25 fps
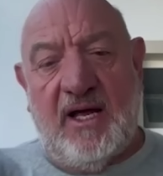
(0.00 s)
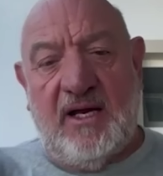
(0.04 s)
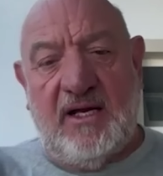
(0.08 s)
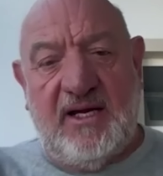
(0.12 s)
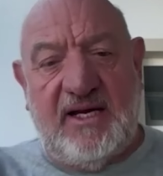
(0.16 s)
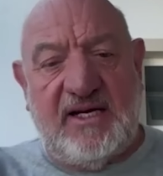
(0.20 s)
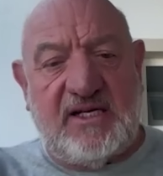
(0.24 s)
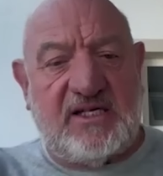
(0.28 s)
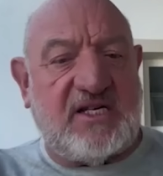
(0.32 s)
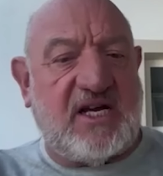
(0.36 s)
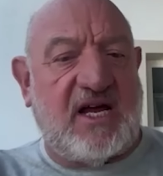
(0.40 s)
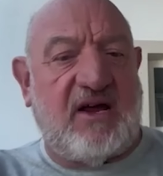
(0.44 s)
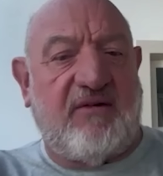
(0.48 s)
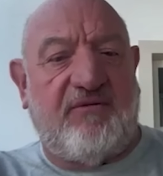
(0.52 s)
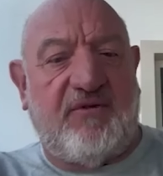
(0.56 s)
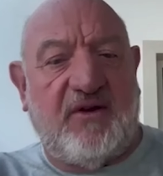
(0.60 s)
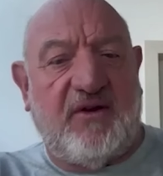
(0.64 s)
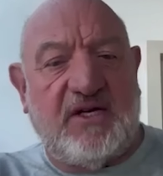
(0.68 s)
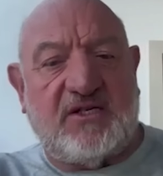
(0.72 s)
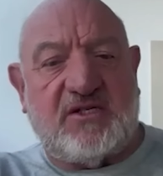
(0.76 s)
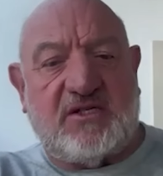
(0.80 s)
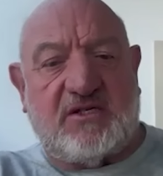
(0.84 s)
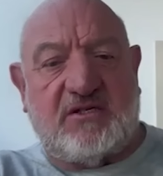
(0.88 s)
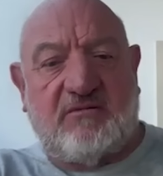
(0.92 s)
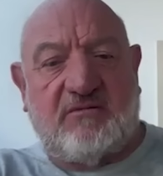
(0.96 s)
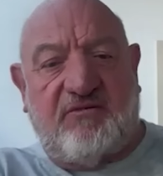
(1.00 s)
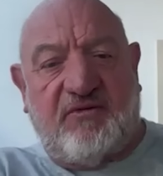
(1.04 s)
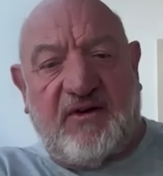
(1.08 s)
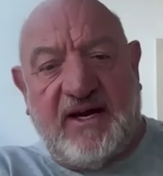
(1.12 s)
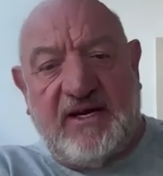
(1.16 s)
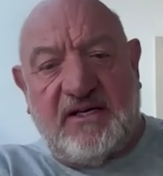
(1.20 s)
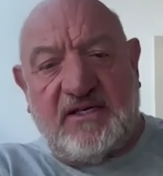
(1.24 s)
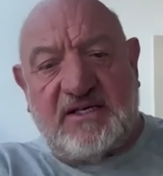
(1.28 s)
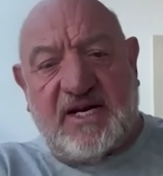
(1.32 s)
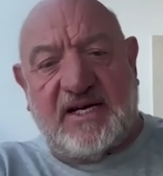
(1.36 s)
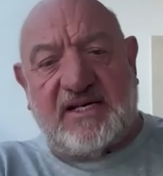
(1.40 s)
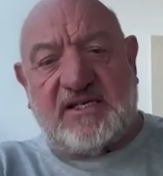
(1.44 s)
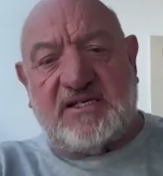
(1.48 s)
Let's have this
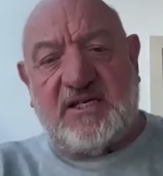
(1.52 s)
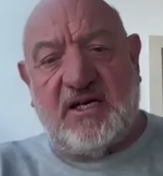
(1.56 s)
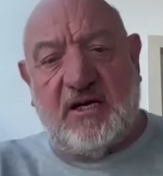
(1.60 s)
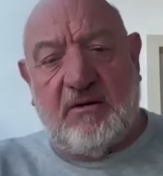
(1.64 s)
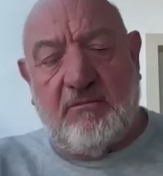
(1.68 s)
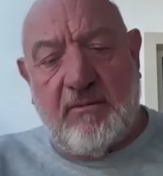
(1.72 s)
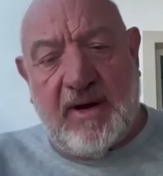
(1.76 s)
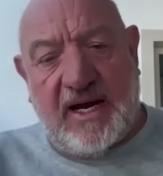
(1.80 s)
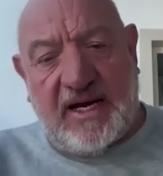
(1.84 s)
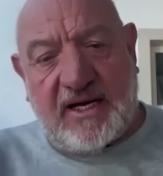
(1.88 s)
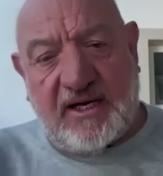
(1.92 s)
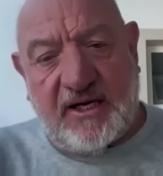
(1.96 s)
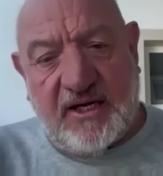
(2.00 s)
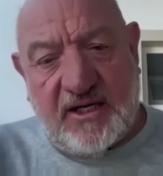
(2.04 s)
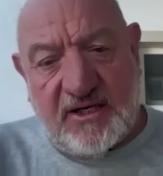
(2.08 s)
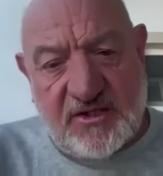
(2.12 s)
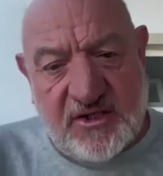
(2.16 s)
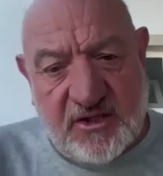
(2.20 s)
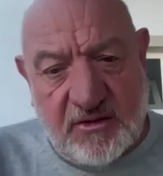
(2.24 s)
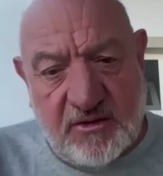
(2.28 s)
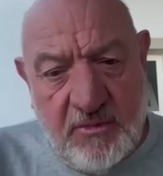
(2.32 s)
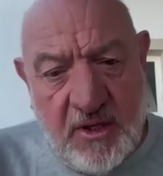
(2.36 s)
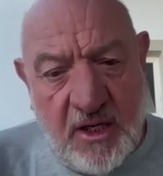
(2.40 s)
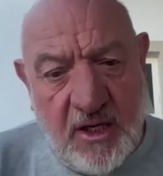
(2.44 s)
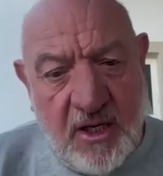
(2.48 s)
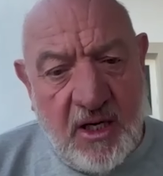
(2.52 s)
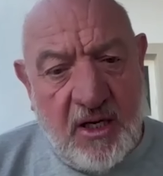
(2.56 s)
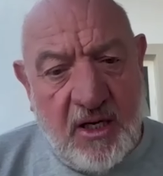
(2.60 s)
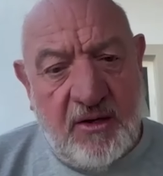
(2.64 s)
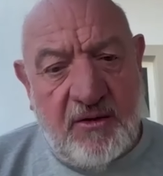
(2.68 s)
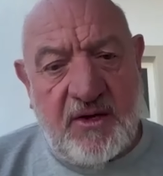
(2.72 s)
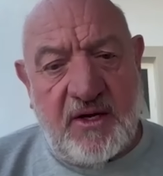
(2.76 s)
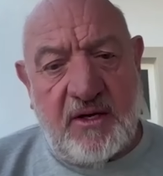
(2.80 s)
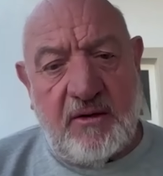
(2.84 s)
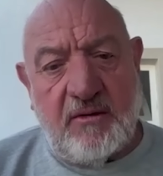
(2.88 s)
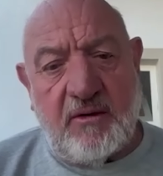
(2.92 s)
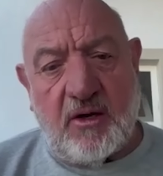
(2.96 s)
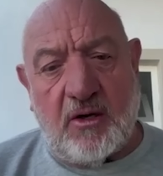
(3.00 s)
fantastic mechanism
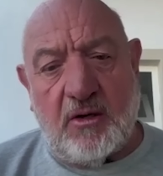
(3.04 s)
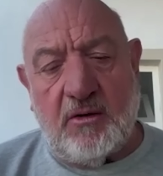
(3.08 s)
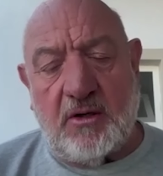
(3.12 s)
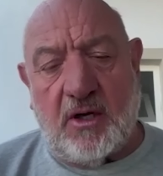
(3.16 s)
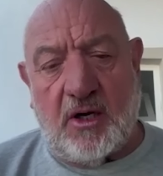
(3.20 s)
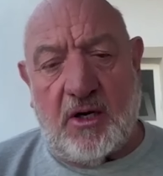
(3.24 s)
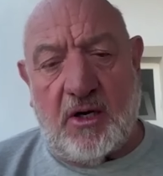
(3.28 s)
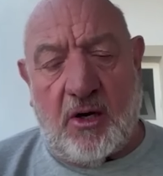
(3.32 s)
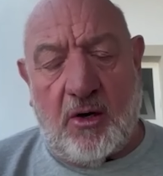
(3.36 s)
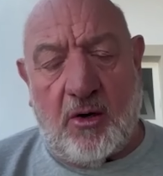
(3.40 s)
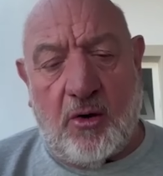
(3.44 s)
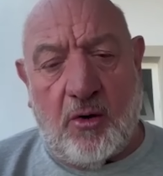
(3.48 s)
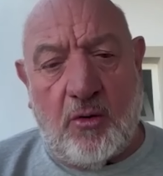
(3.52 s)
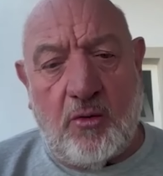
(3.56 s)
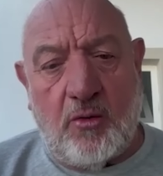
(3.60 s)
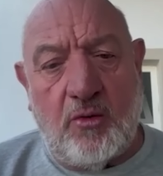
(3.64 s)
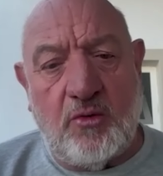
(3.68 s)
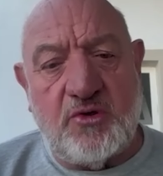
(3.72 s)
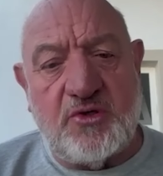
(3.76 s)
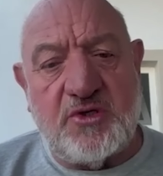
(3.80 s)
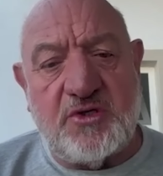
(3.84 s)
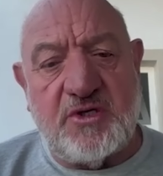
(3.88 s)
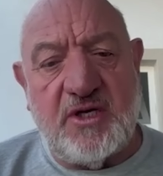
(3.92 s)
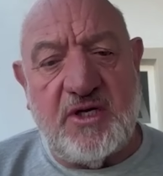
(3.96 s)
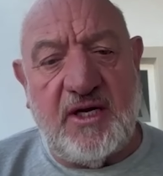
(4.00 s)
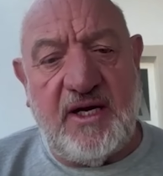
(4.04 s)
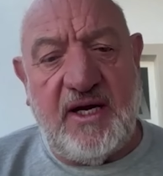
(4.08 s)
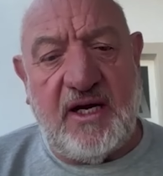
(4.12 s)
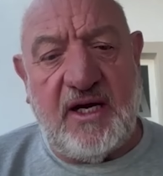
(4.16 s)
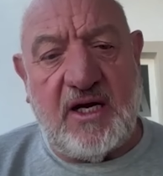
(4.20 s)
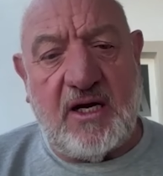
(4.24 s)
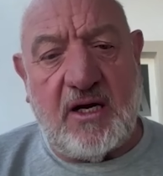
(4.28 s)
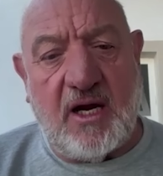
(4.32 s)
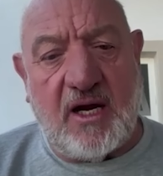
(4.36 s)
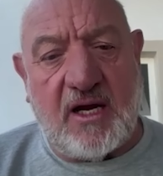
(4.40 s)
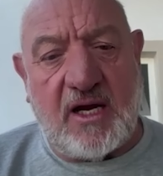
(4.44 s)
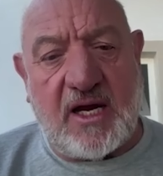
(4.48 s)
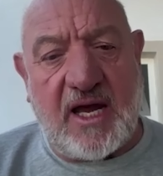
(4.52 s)
that hauls the
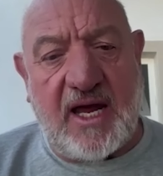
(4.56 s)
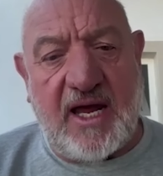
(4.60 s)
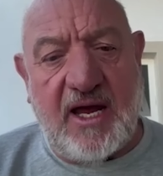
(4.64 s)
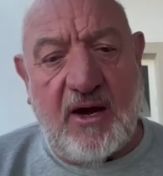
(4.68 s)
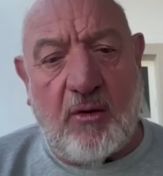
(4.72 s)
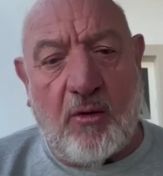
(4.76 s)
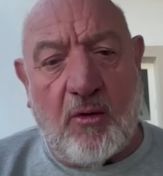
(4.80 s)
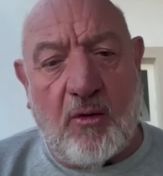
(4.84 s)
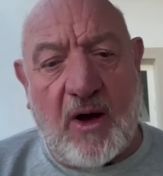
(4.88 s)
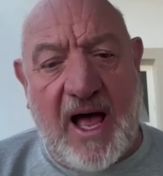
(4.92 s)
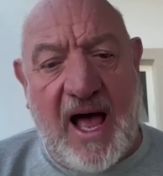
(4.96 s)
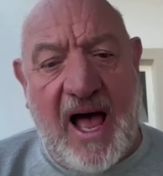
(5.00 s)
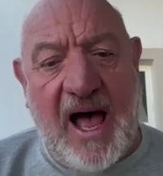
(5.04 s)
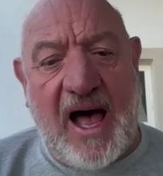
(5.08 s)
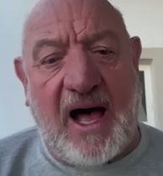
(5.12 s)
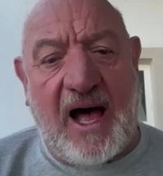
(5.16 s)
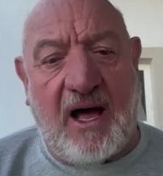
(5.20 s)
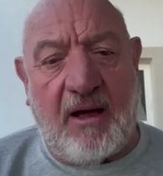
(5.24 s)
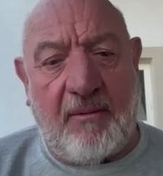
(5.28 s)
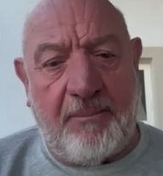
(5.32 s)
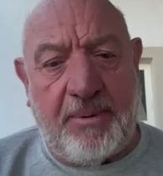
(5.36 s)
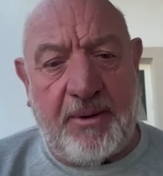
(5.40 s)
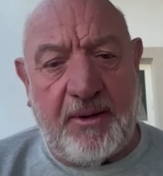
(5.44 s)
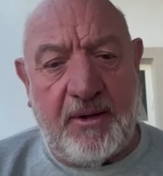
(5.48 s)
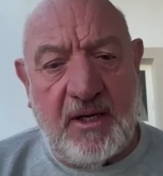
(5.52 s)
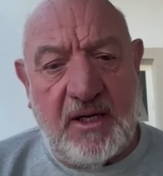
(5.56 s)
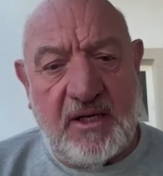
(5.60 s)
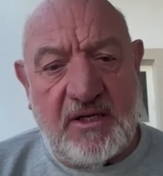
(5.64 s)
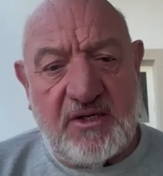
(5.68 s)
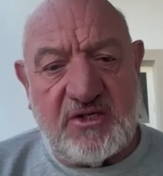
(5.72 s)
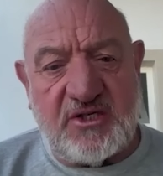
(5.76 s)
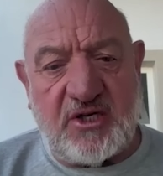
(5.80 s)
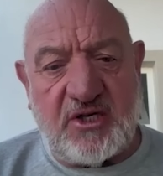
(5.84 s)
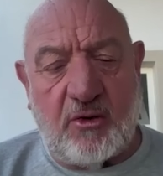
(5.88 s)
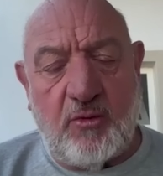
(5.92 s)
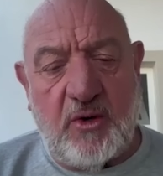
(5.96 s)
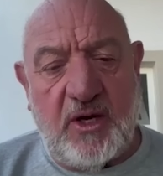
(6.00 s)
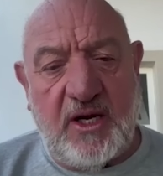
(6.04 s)
keel up
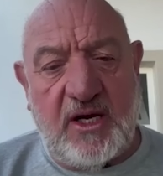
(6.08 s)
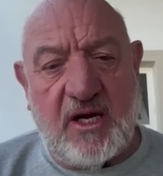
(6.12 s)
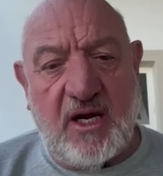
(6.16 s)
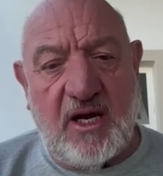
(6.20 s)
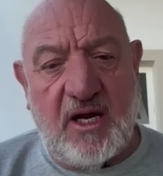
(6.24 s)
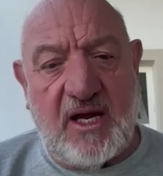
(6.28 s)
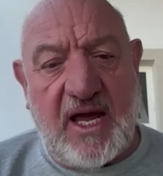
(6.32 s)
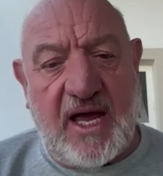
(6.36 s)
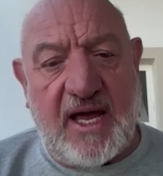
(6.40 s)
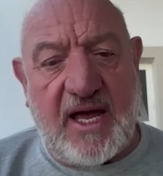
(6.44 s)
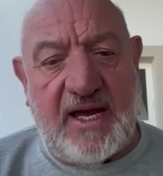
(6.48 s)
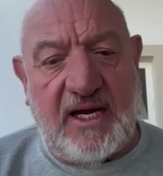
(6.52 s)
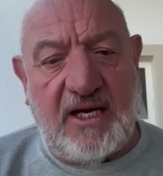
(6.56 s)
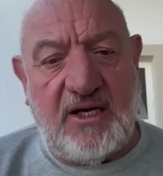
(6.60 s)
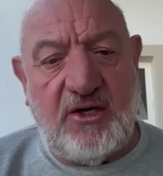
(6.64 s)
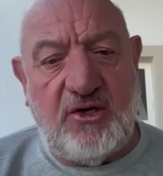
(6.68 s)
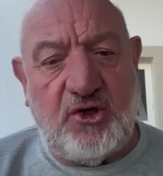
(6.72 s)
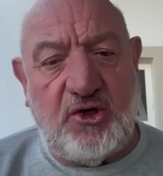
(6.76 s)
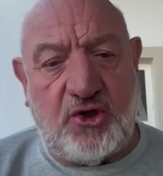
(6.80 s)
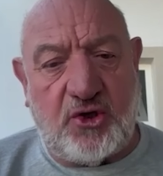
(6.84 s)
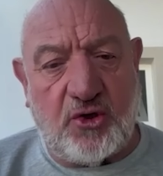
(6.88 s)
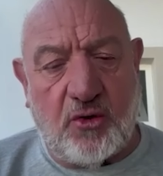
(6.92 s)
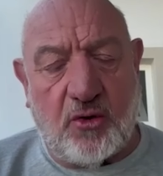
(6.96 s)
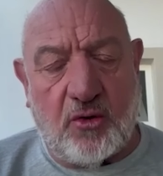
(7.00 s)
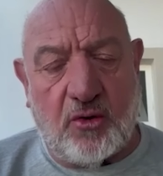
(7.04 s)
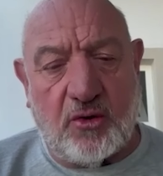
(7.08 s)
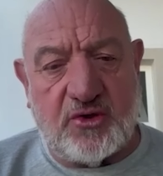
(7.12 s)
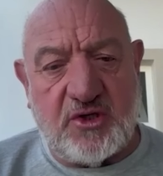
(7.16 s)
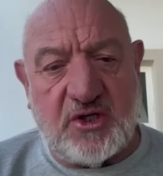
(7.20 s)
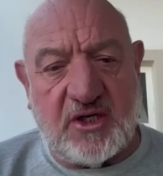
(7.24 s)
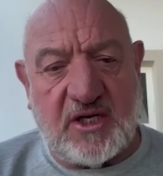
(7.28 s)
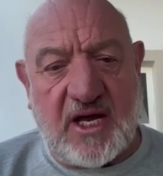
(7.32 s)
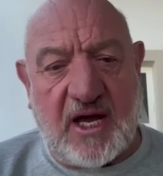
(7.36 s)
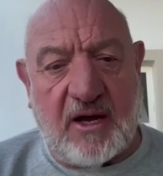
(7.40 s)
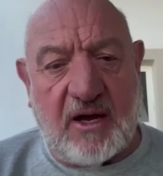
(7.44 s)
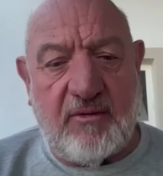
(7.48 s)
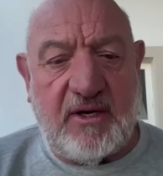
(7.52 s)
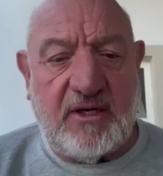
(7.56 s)
so we can get inshore to
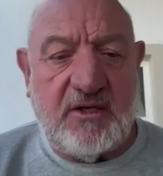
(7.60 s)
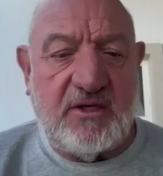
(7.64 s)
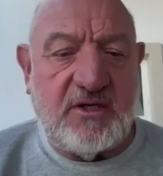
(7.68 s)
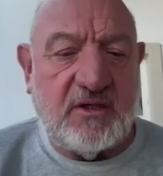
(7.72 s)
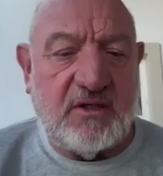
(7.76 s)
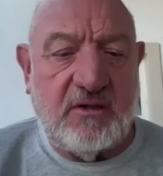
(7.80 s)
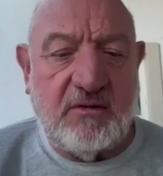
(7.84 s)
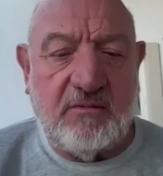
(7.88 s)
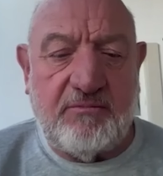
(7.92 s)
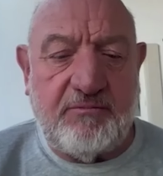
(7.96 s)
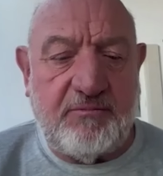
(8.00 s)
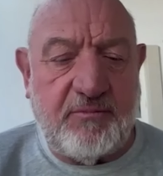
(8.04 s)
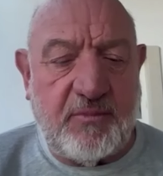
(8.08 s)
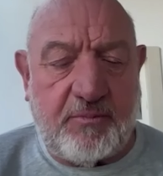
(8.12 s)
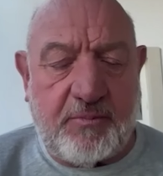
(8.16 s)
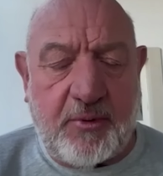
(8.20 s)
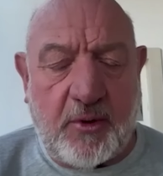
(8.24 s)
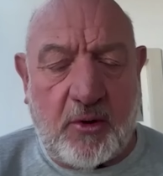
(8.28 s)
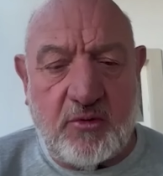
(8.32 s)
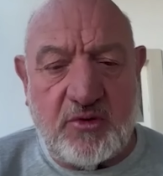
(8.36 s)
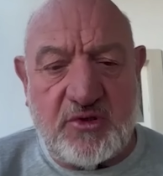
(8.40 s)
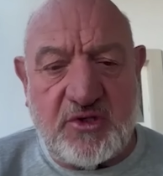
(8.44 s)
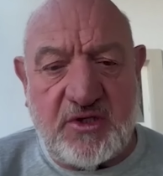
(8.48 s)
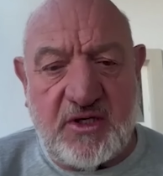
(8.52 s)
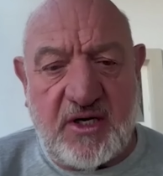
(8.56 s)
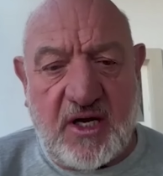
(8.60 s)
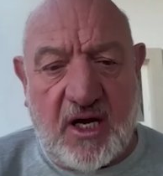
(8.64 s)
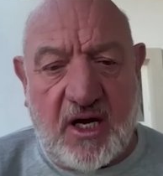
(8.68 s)
go into ports and